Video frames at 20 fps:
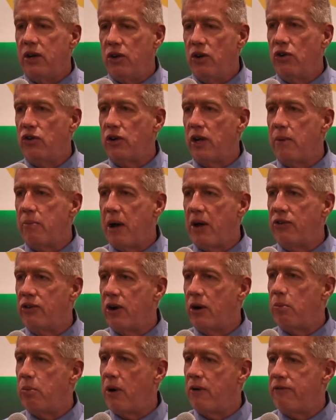Usually about
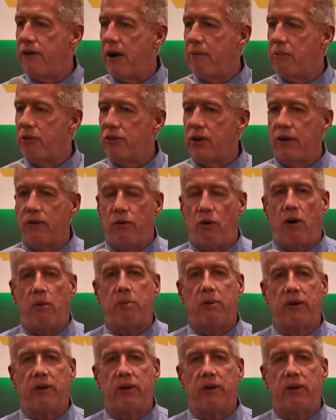0.5% of all